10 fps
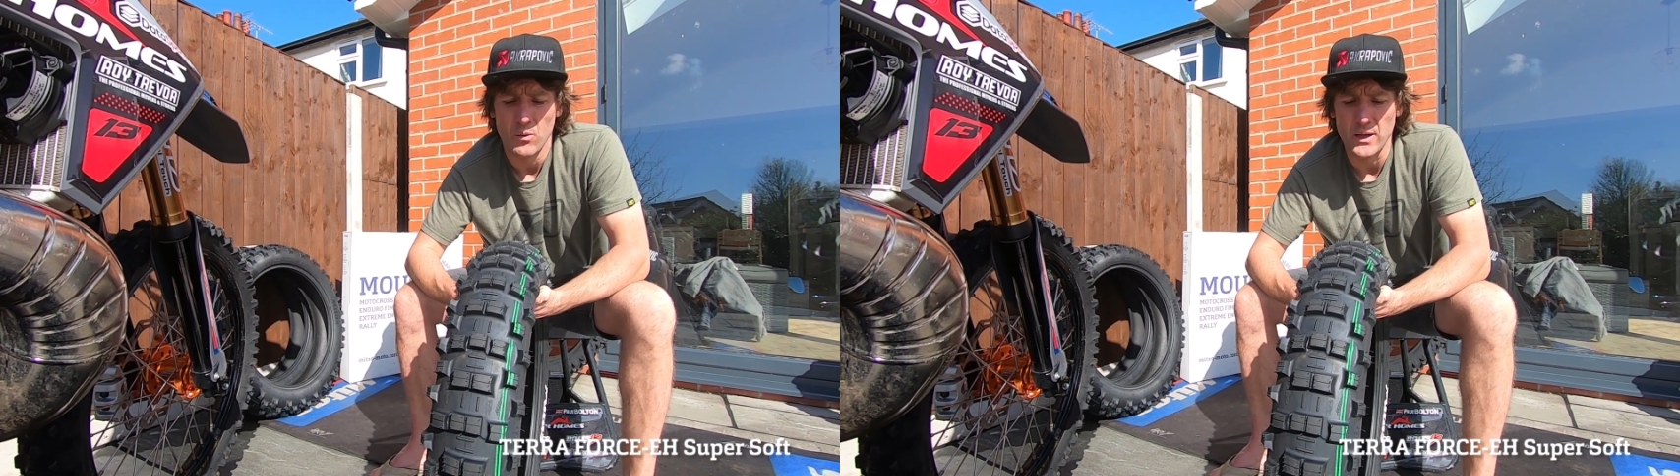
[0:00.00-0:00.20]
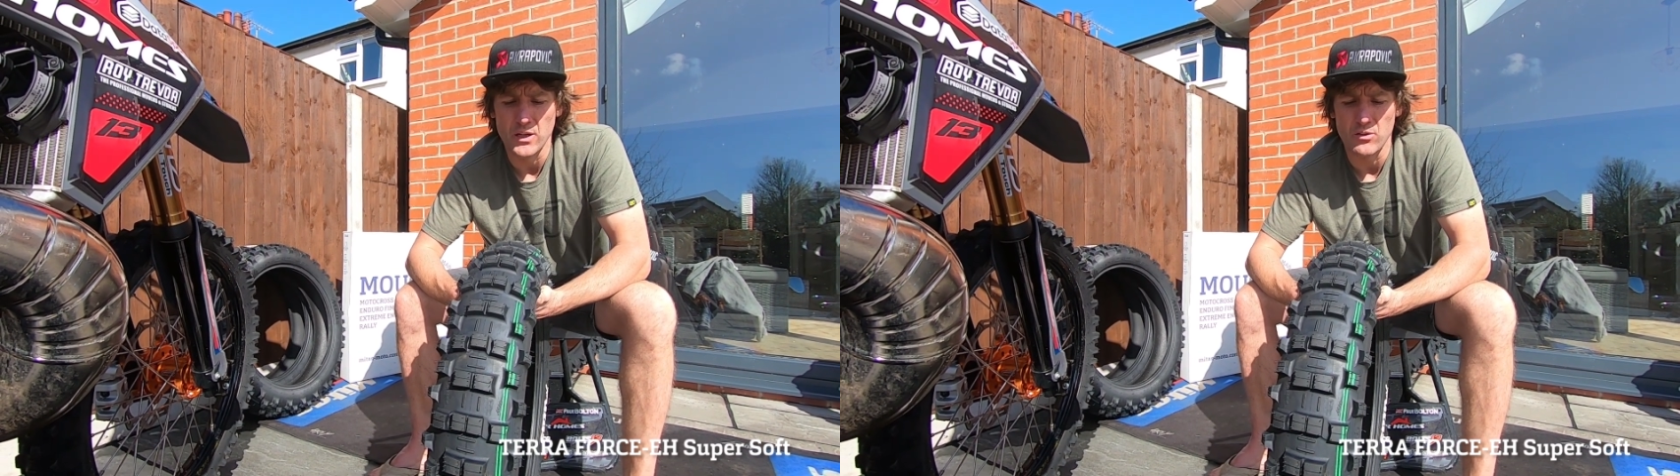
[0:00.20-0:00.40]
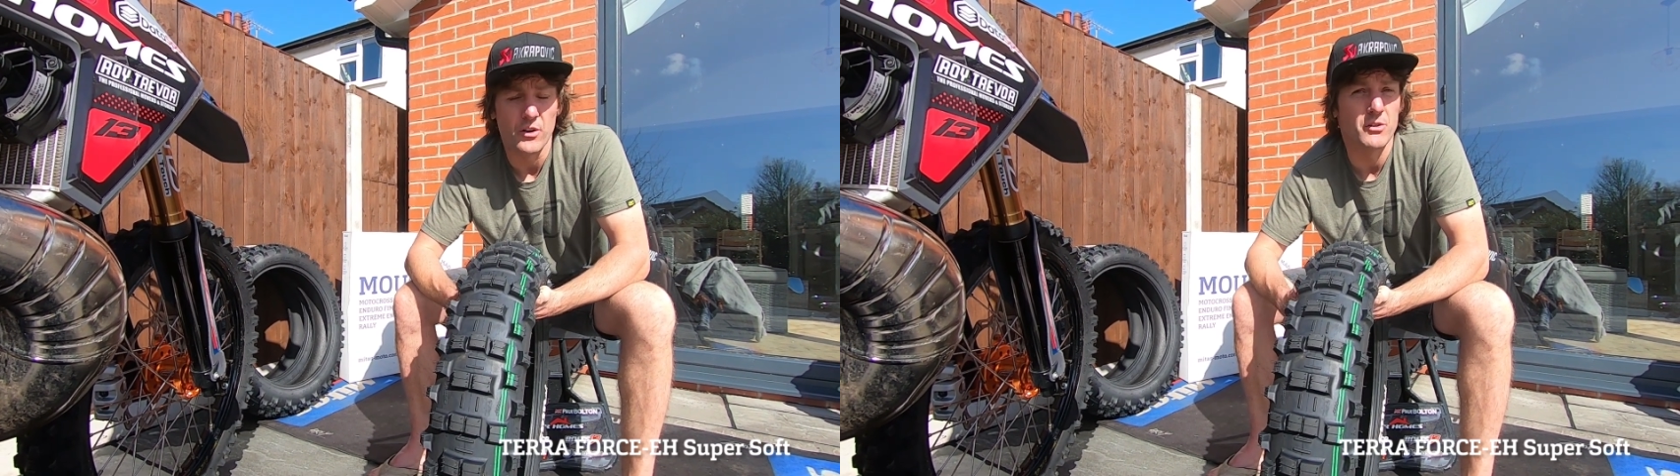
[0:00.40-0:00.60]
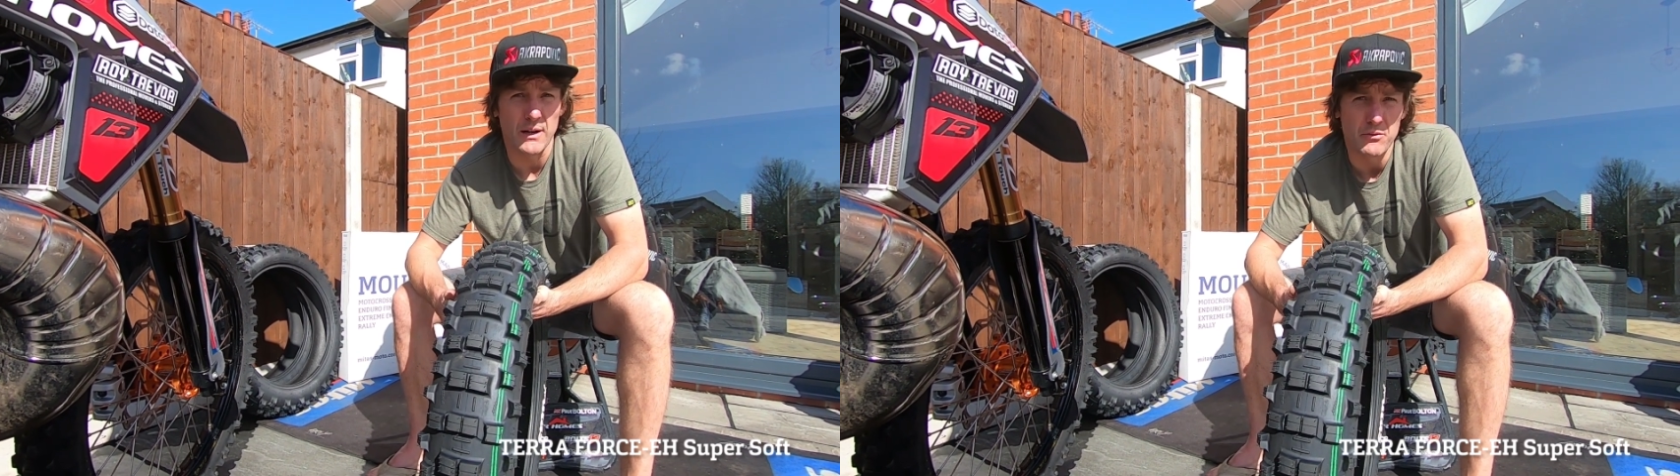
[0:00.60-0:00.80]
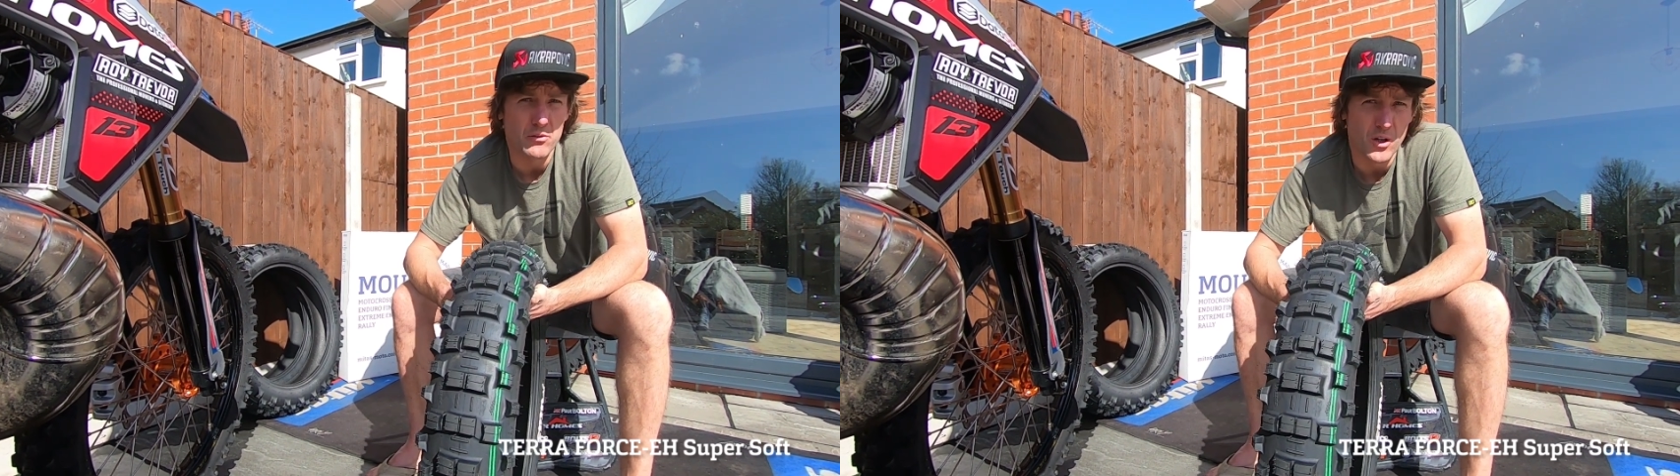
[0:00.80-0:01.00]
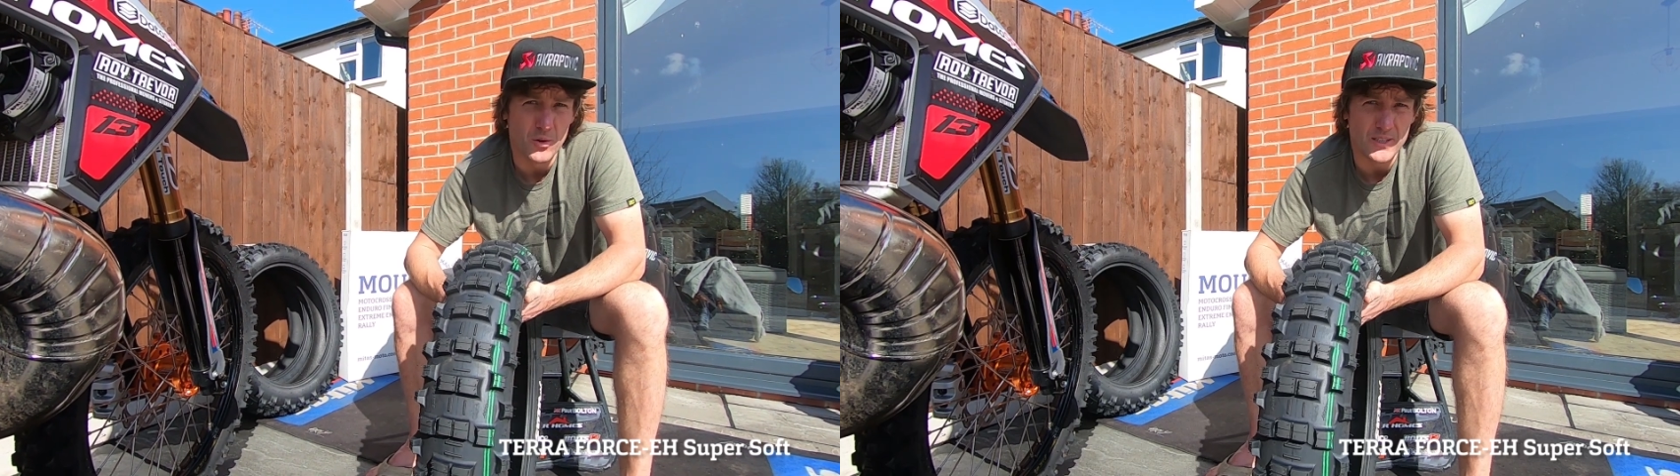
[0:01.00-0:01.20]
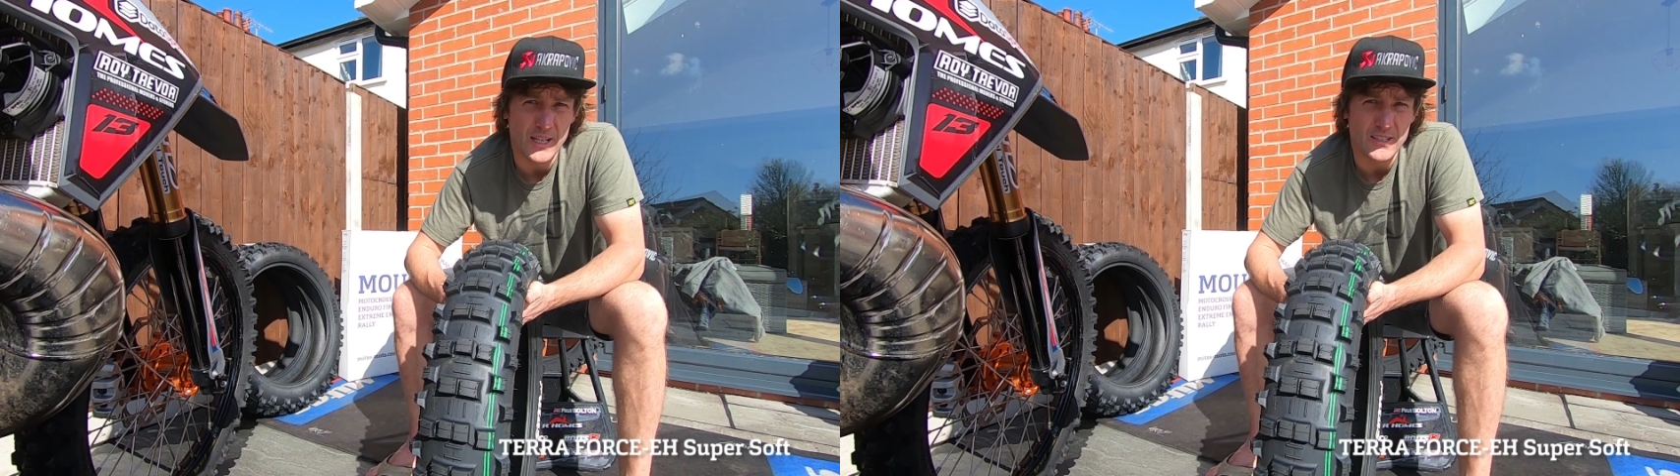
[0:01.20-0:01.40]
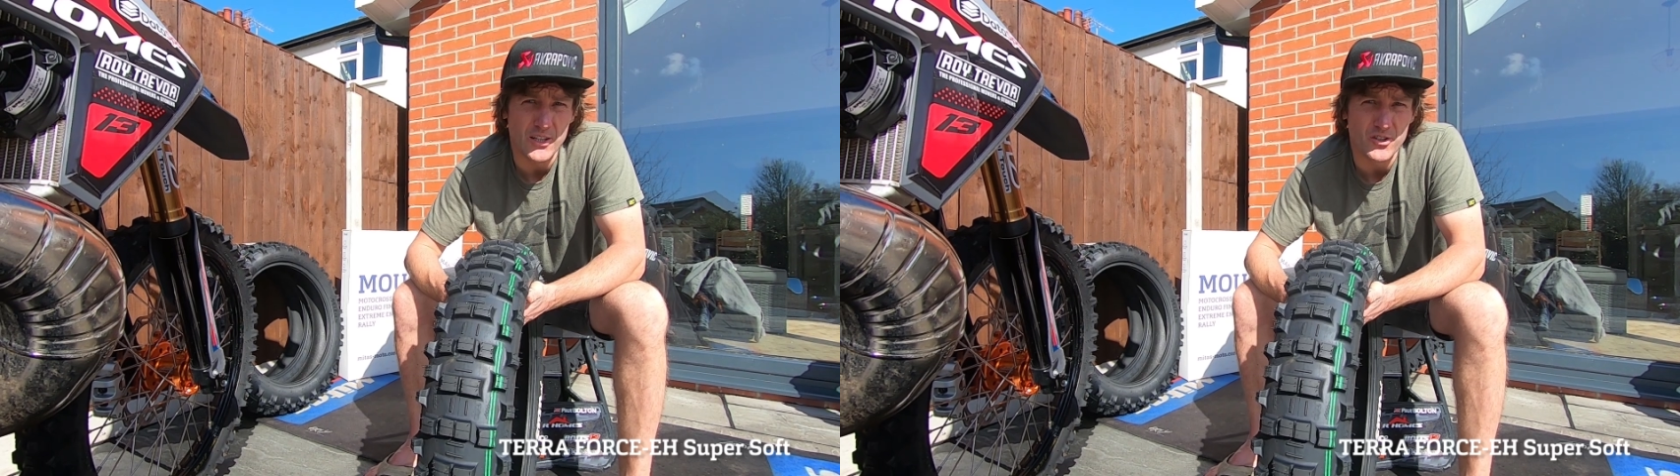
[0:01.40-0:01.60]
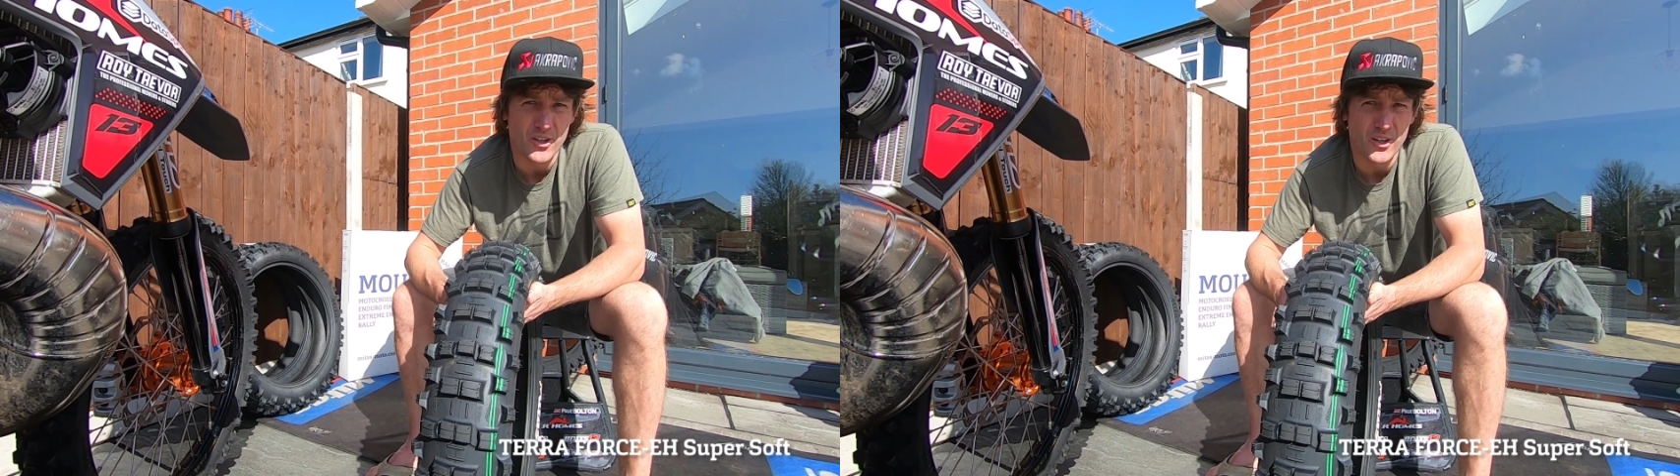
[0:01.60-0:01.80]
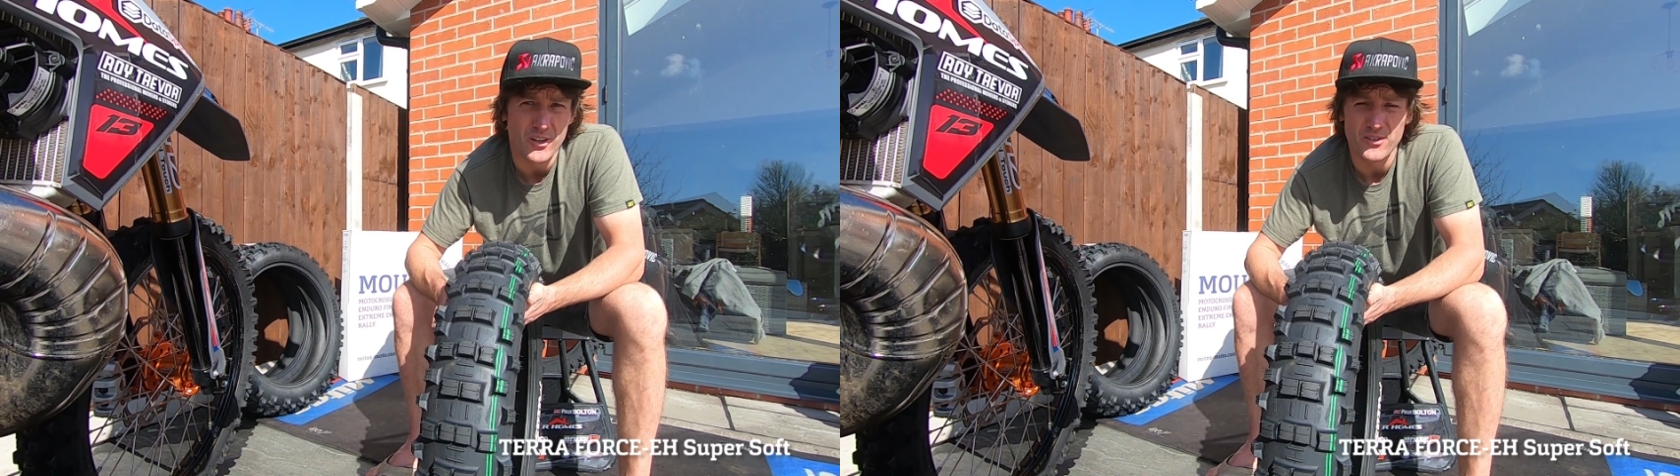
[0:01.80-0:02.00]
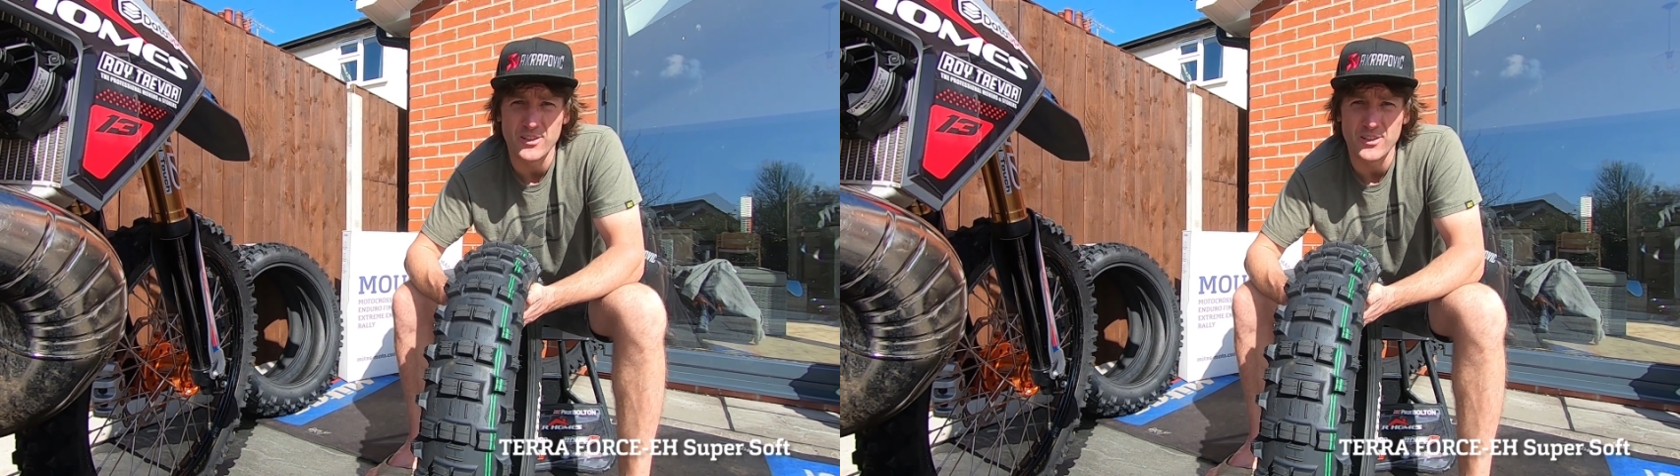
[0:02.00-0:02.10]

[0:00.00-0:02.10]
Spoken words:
When you're on gravel roads, etc.,